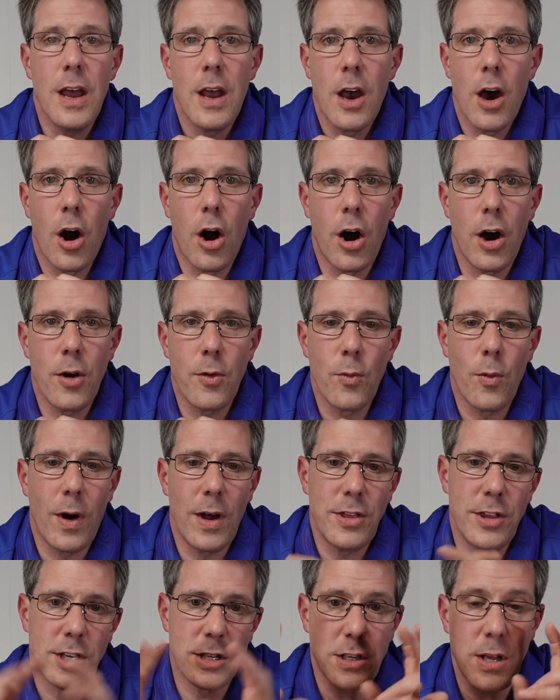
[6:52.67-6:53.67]
on what
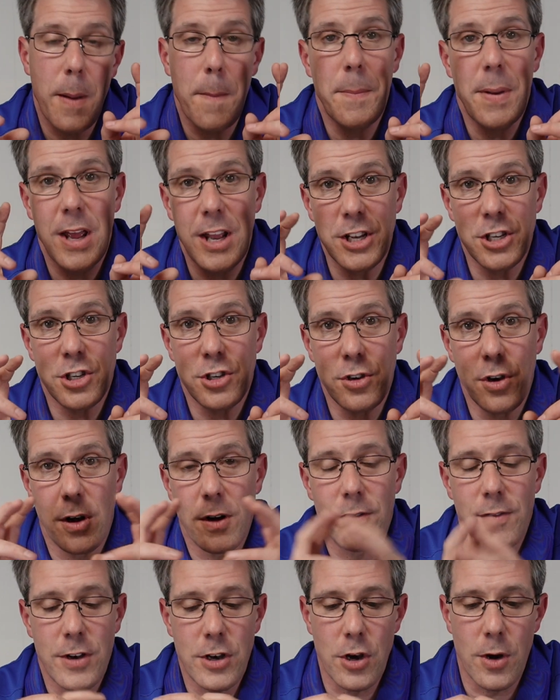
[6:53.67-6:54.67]
this pinched
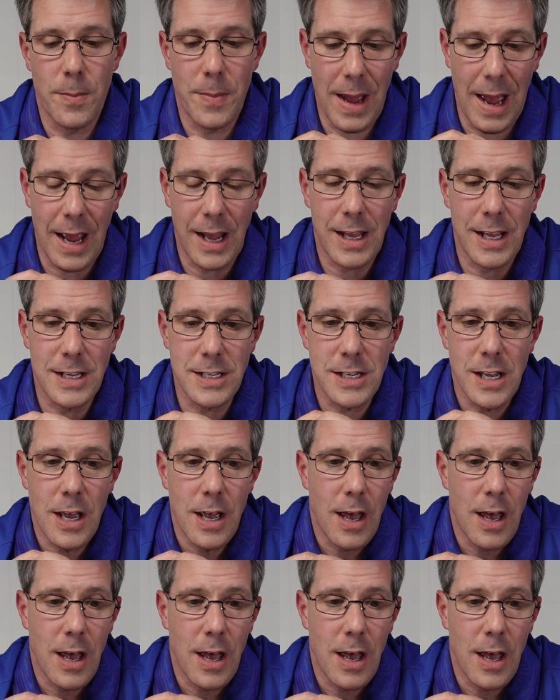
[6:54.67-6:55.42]
nerve in your back is.